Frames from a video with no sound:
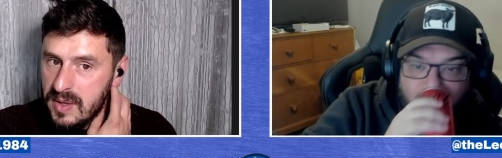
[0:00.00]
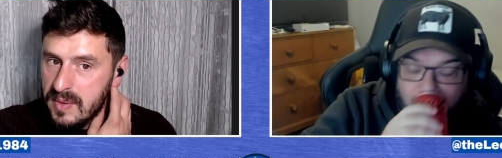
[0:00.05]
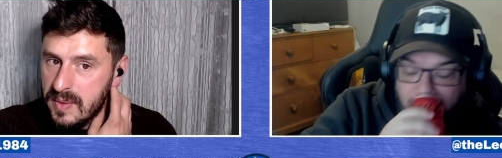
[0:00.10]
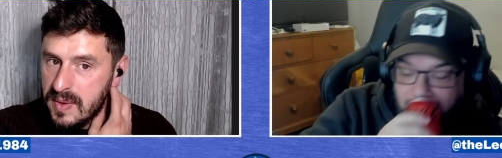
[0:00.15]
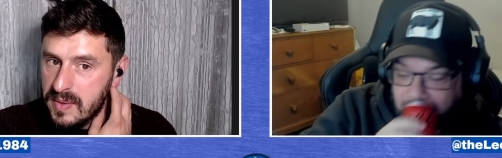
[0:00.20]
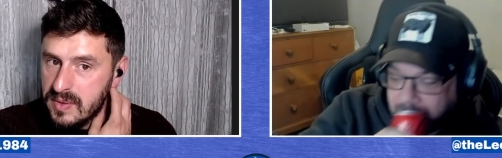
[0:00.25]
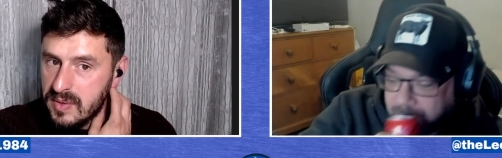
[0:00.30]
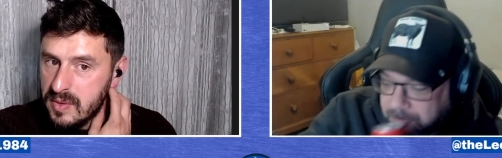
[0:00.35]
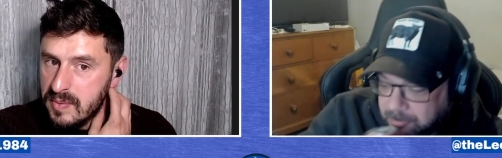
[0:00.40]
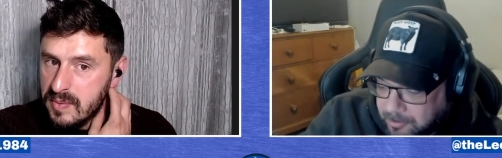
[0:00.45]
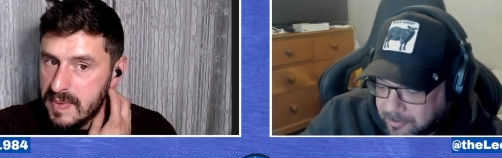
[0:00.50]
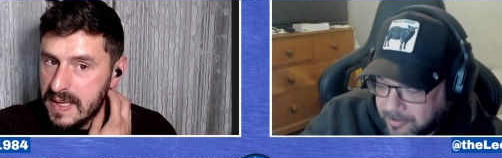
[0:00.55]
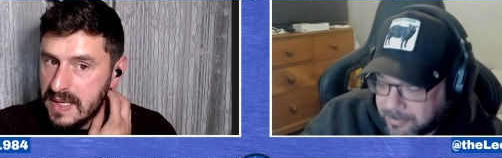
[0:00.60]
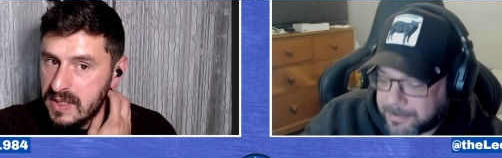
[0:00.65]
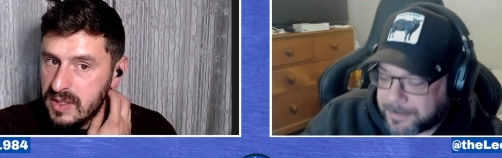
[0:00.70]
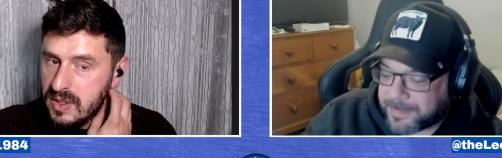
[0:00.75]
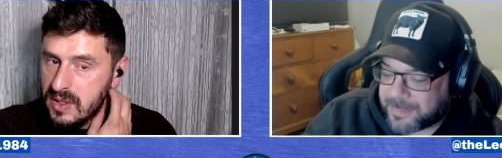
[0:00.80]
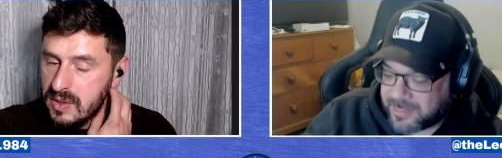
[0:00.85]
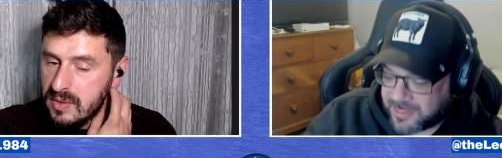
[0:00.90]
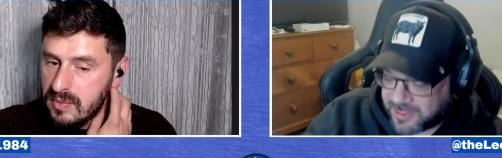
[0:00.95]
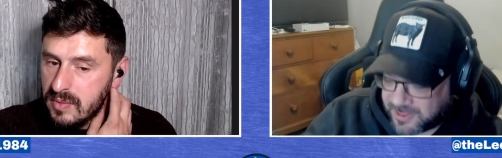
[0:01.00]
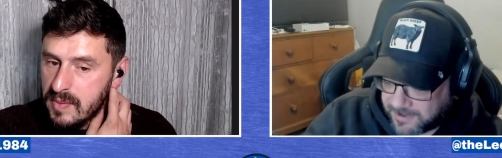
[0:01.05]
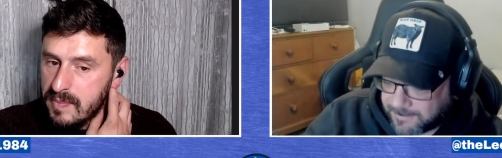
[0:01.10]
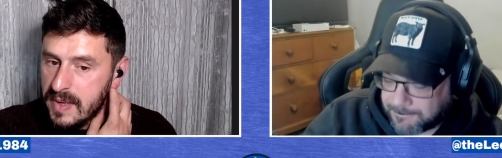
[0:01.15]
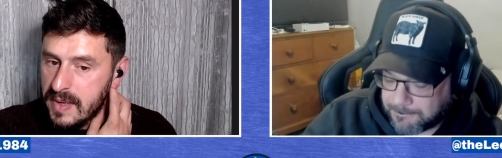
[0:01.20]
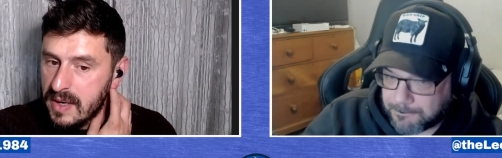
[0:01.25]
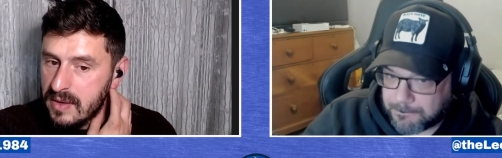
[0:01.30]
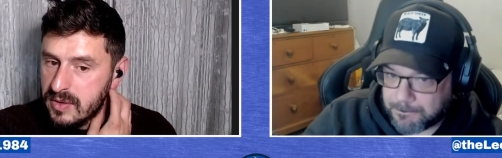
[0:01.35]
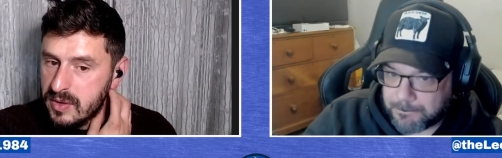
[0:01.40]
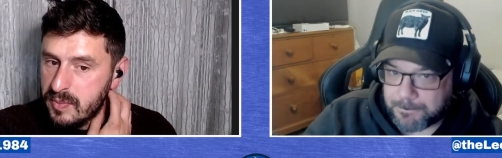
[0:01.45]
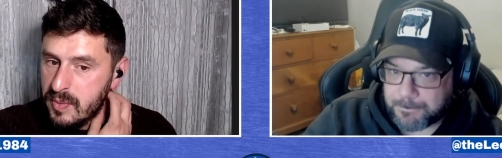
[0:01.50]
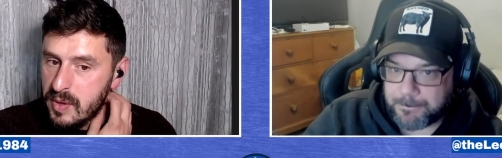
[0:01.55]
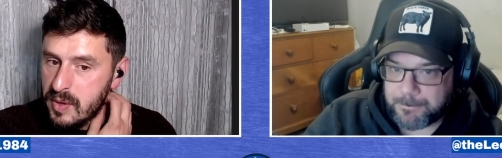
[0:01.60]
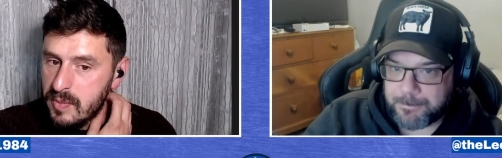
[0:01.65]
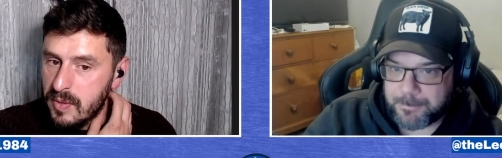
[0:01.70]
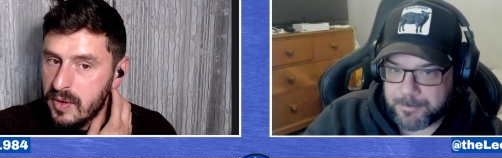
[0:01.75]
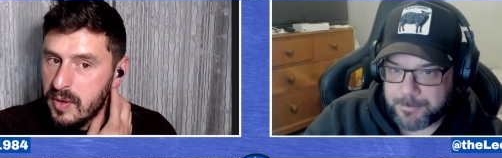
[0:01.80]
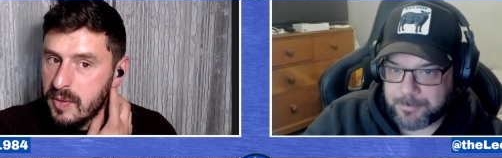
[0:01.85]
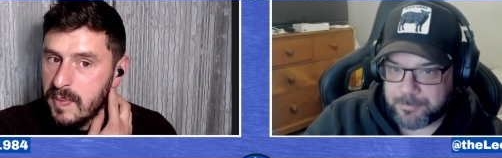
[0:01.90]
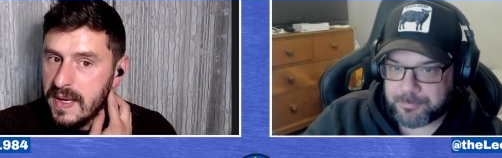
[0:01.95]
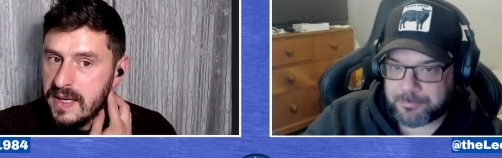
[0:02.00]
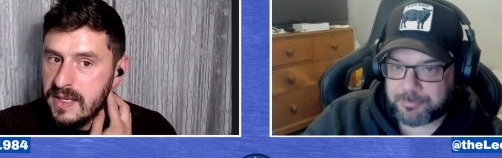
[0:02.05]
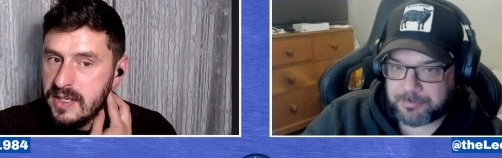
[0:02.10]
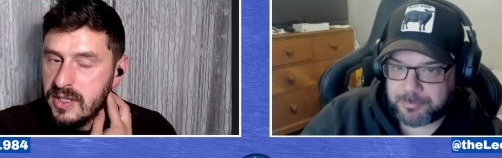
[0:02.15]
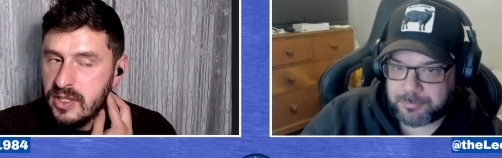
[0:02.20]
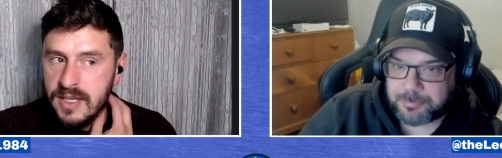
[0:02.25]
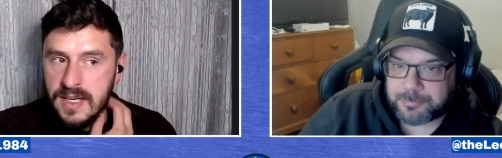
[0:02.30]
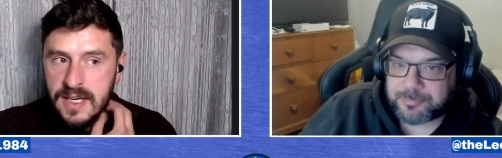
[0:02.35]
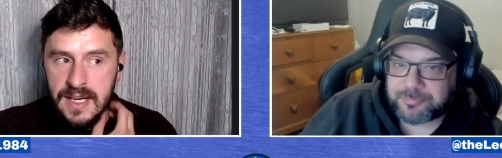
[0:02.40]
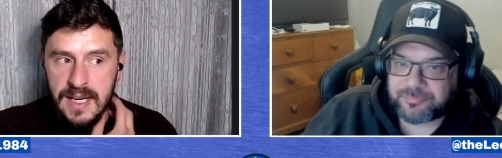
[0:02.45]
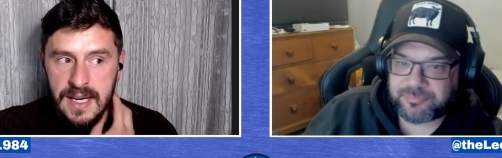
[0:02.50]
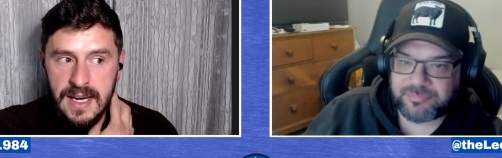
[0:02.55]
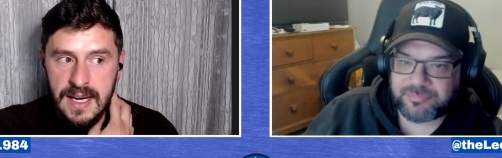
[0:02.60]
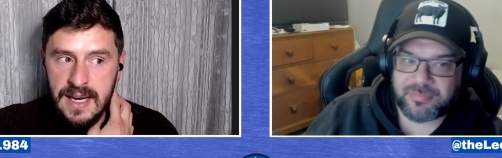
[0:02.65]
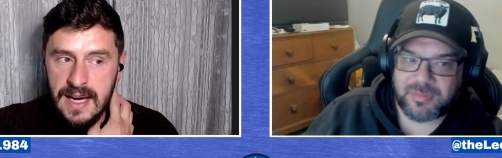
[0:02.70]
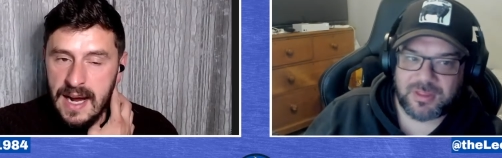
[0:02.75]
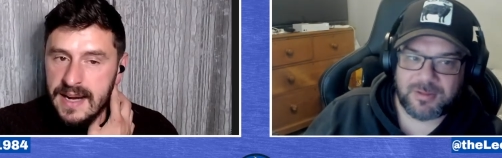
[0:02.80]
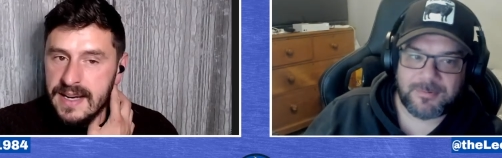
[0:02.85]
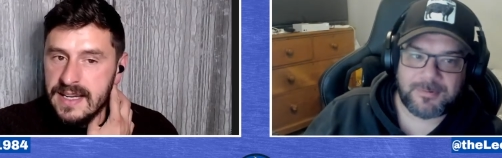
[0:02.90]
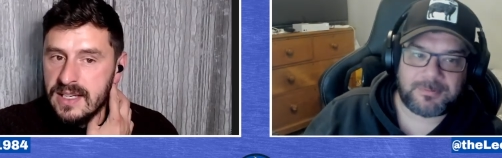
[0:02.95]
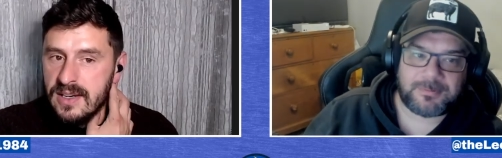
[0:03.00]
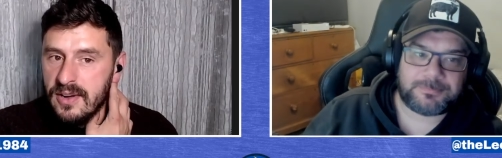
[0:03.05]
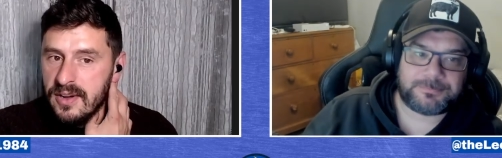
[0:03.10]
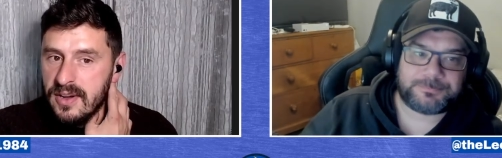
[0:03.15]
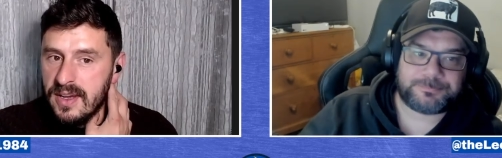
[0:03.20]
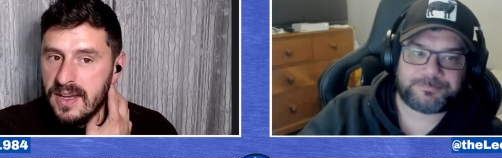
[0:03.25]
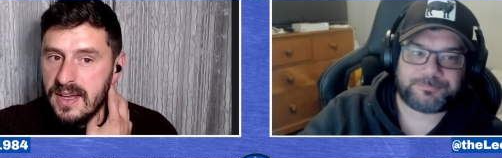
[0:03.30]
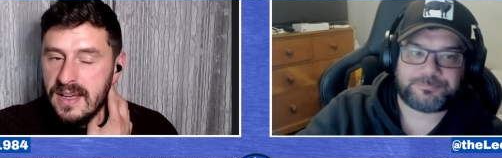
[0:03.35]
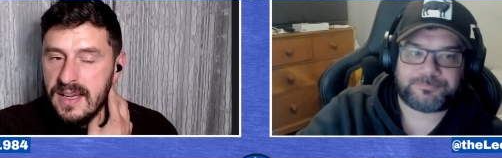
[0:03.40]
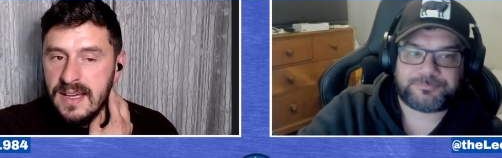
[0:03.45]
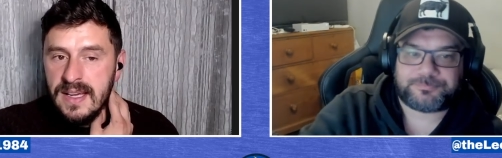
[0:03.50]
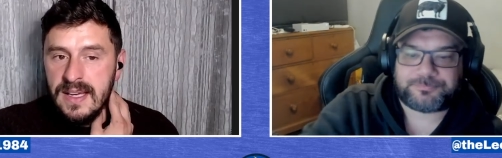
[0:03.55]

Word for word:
Speaker 1: he, when he was on the bench? When be able to put him on the bench, and it's like